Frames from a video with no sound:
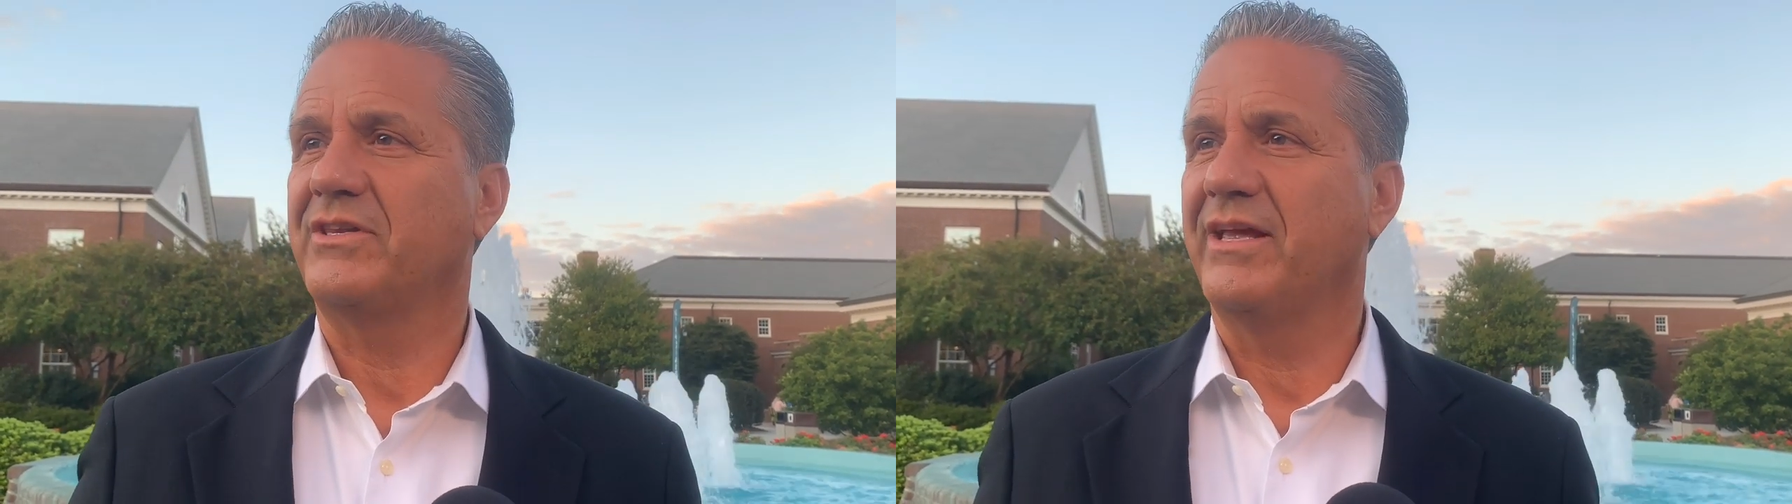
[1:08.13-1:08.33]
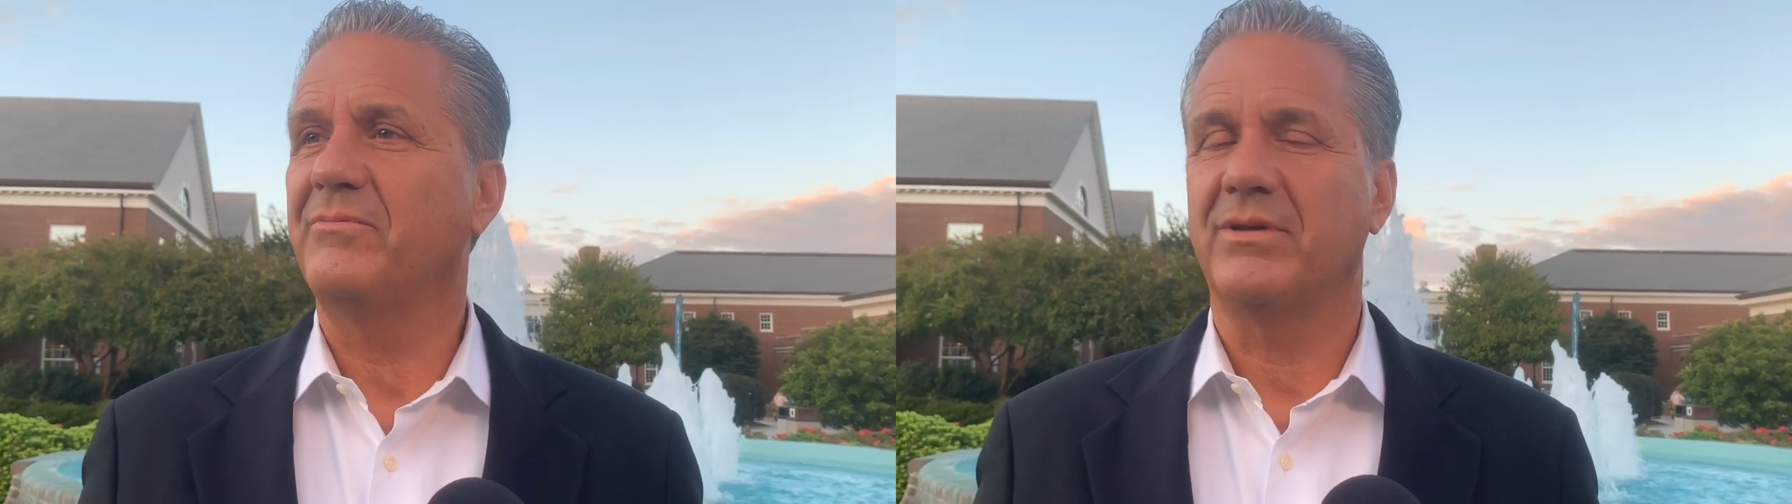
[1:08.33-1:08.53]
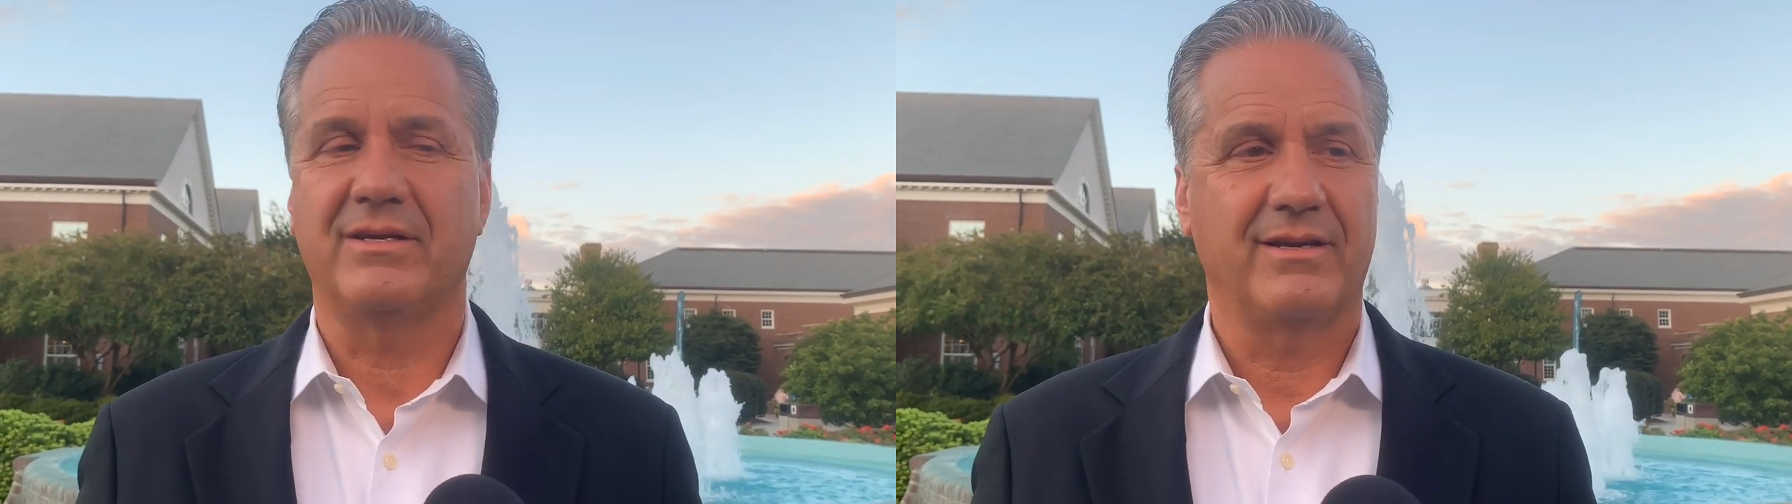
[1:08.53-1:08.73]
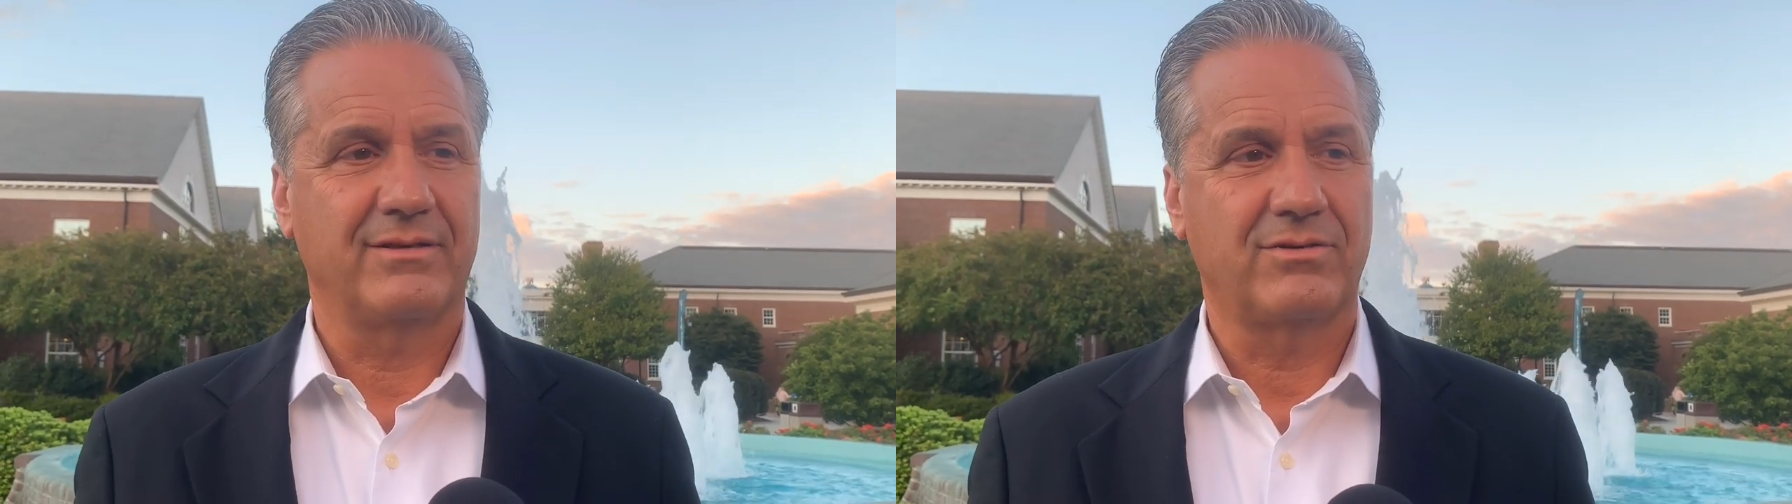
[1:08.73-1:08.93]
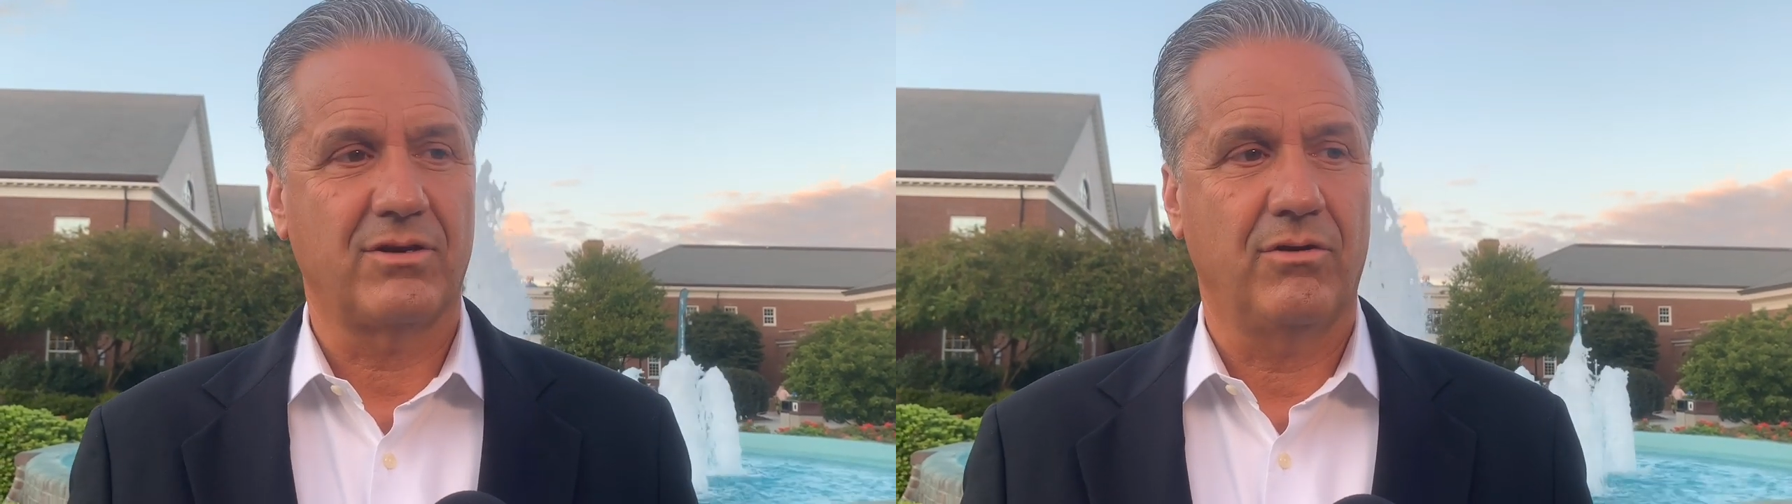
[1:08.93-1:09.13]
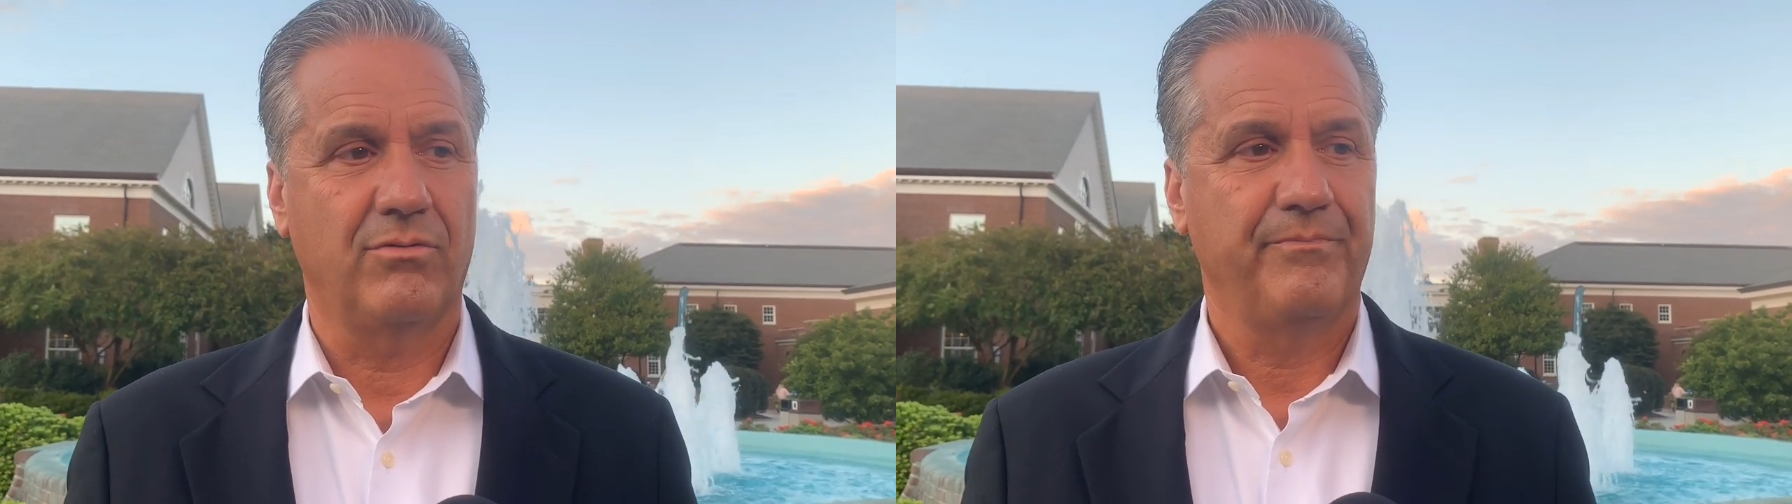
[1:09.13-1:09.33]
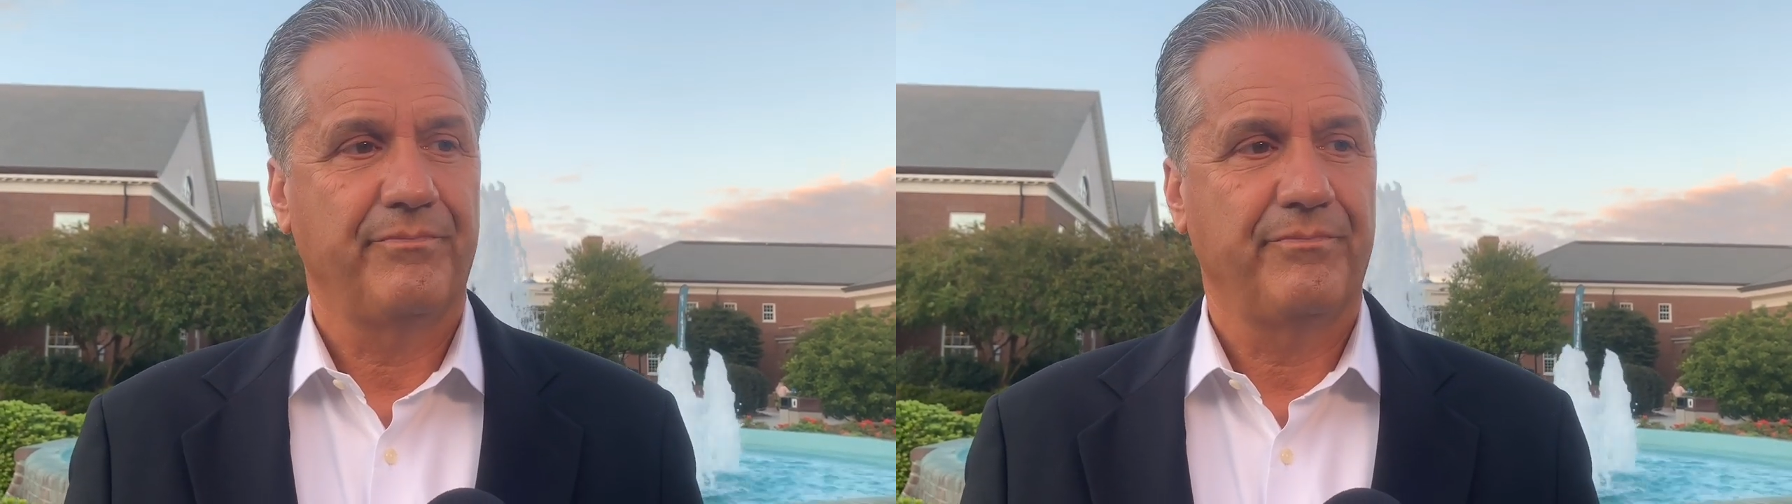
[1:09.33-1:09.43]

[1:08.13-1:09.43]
name, and, and so,